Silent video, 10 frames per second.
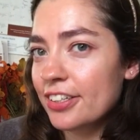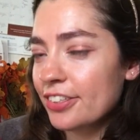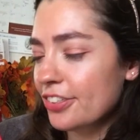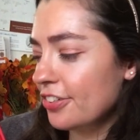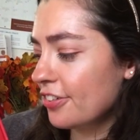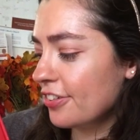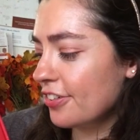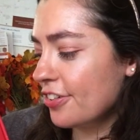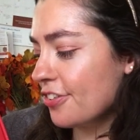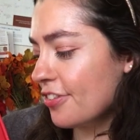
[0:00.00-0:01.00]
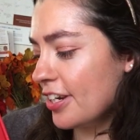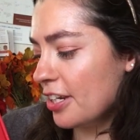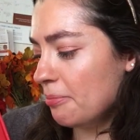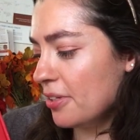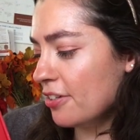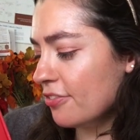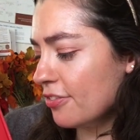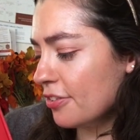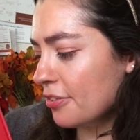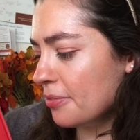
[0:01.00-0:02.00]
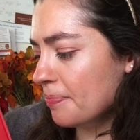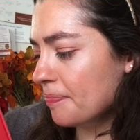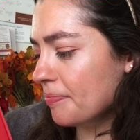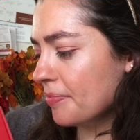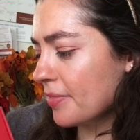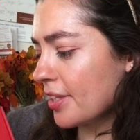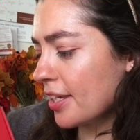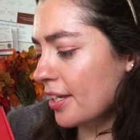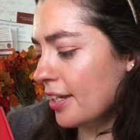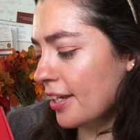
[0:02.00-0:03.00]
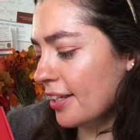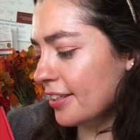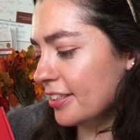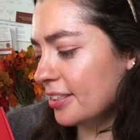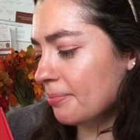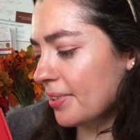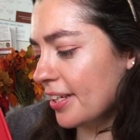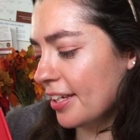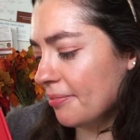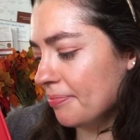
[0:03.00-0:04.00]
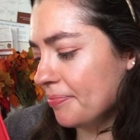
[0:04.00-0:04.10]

"You're already beautiful, now let's play."